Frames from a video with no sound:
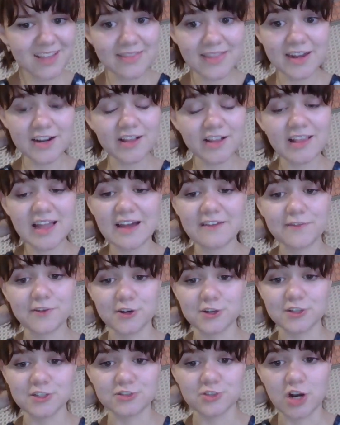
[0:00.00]
Then I'll have
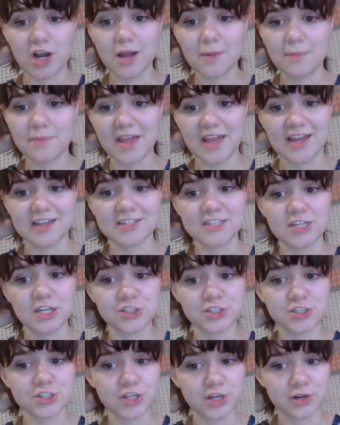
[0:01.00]
her drop and
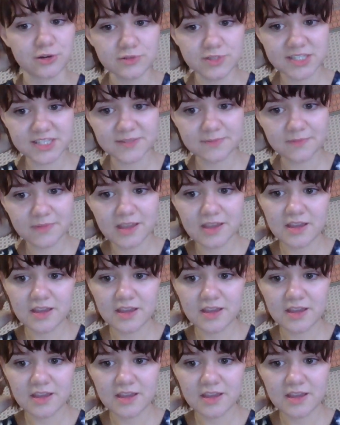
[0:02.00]
touch her toes,